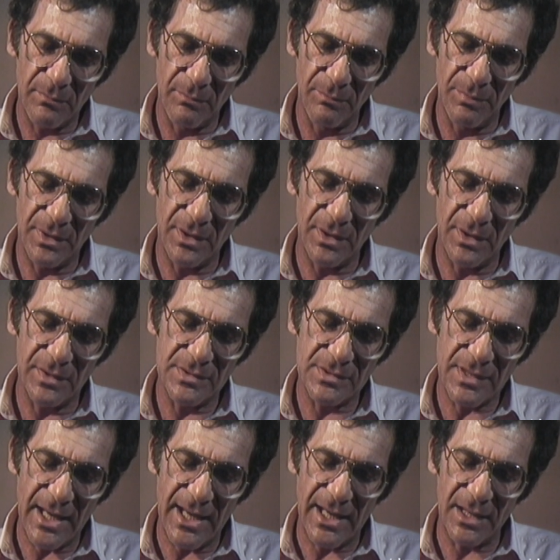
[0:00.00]
been as
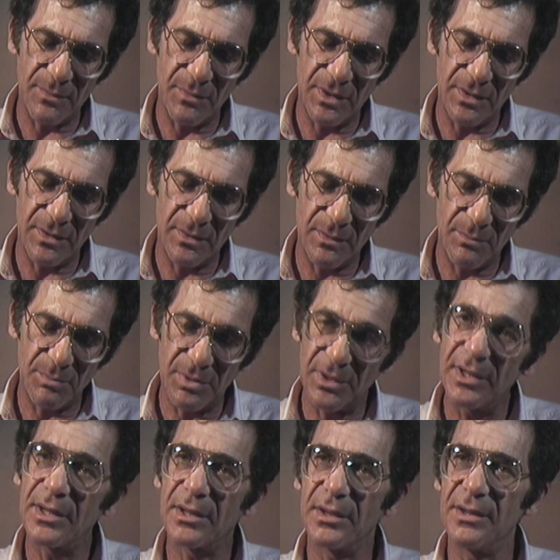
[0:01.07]
adamant
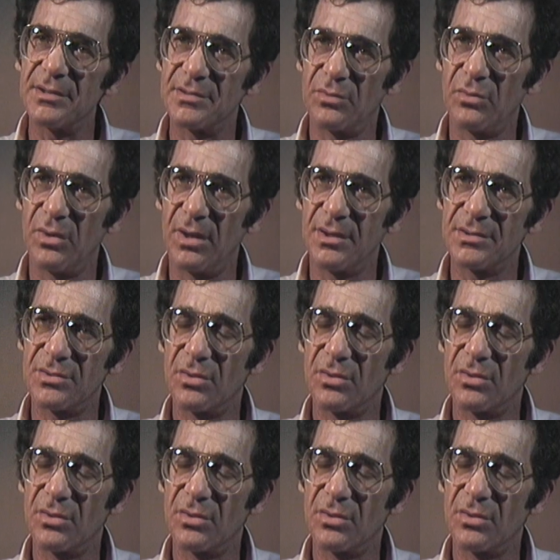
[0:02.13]
politically as it was,